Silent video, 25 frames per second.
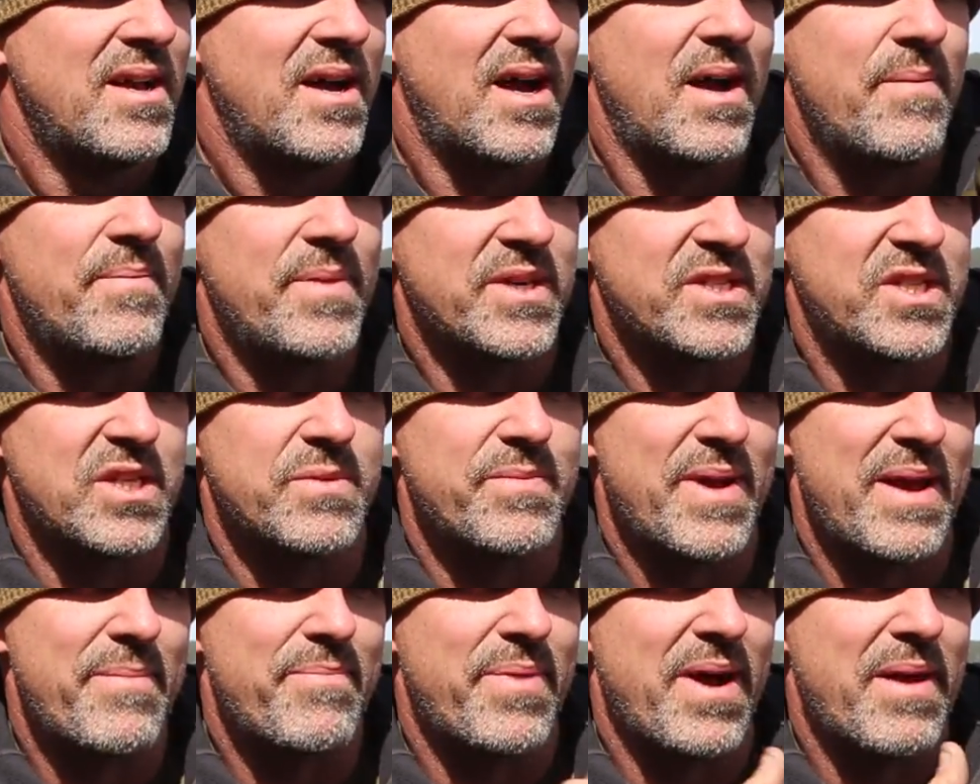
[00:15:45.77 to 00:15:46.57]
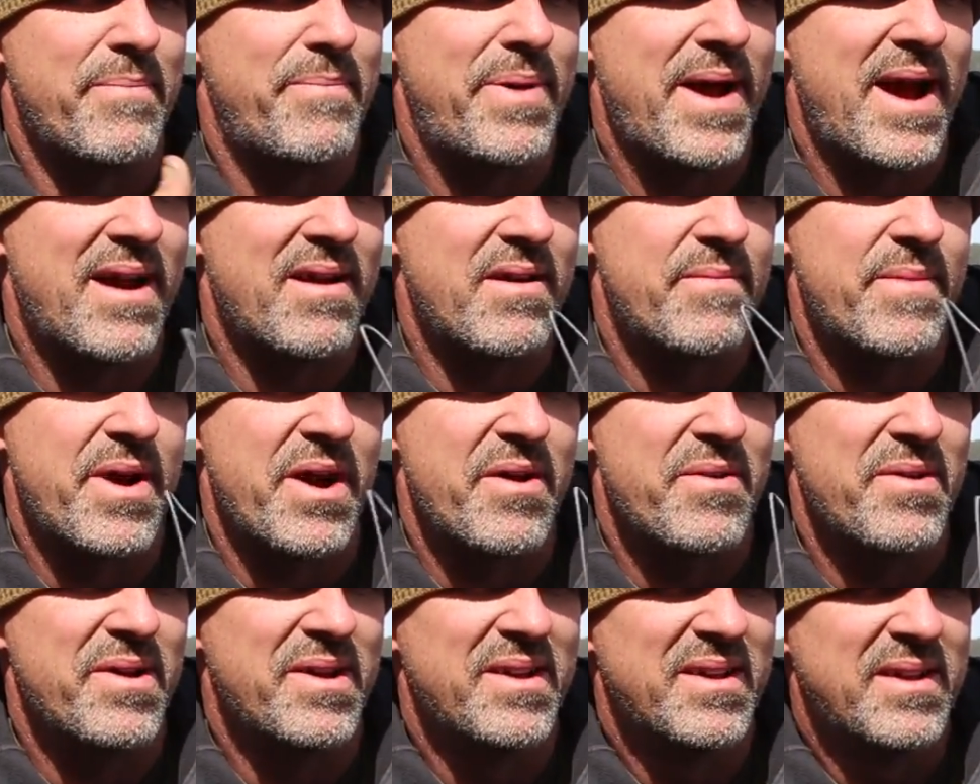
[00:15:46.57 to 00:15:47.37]
Um, this is made by
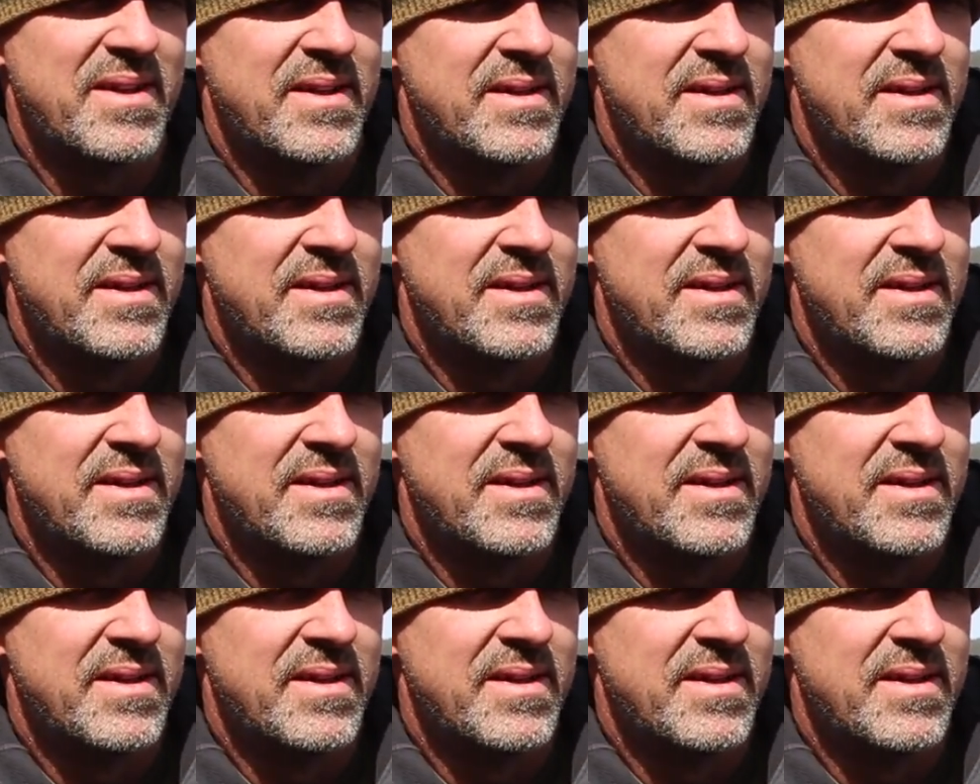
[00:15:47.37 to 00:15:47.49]
Paramo.